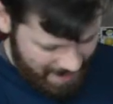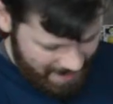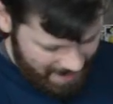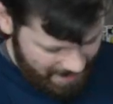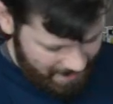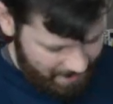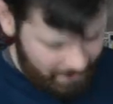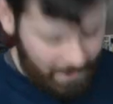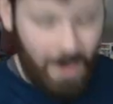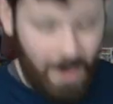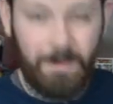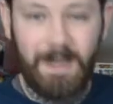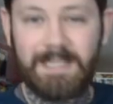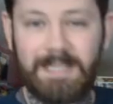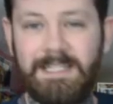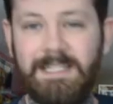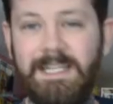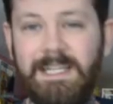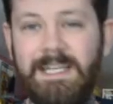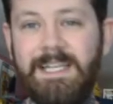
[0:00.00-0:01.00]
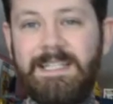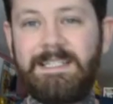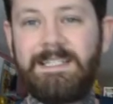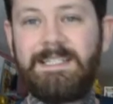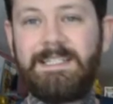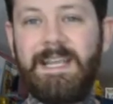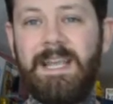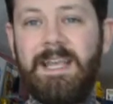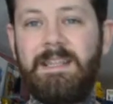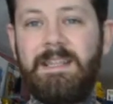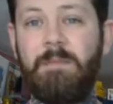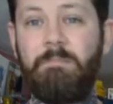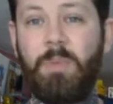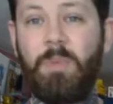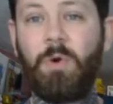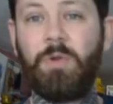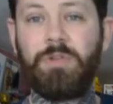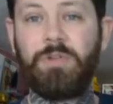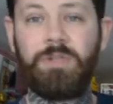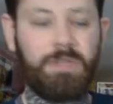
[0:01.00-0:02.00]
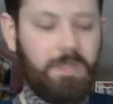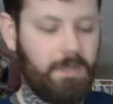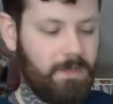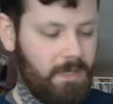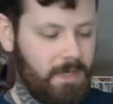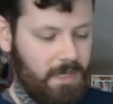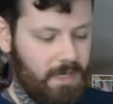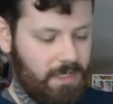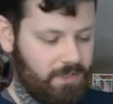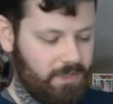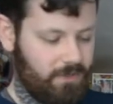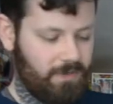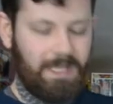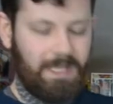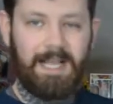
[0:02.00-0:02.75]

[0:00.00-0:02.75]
Um, oh, actually, it's uh, they're buttoned, so they'll